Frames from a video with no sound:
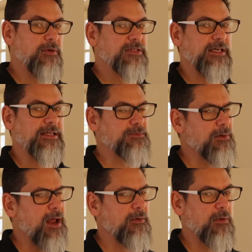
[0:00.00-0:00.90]
would say it's
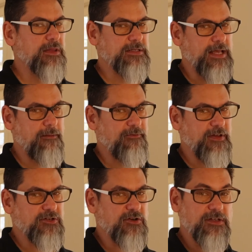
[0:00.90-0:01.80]
probably one of the top
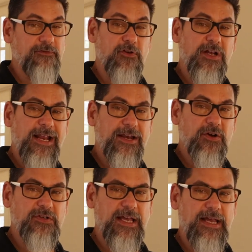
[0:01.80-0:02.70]
features. If you're going to
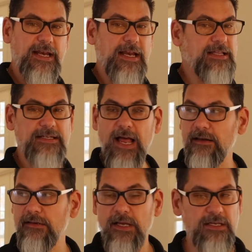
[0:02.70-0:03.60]
entertain and it's
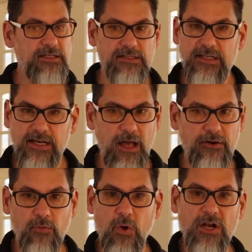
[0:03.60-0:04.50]
not to sit
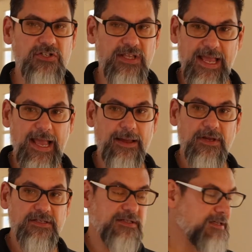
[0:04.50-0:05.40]
down and watch the game
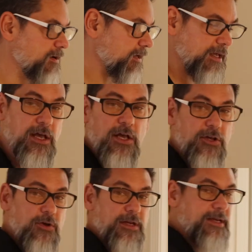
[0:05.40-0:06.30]
necessarily,
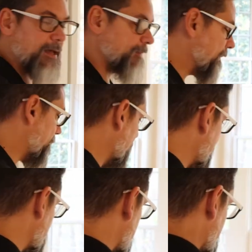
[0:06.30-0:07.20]
you could take people into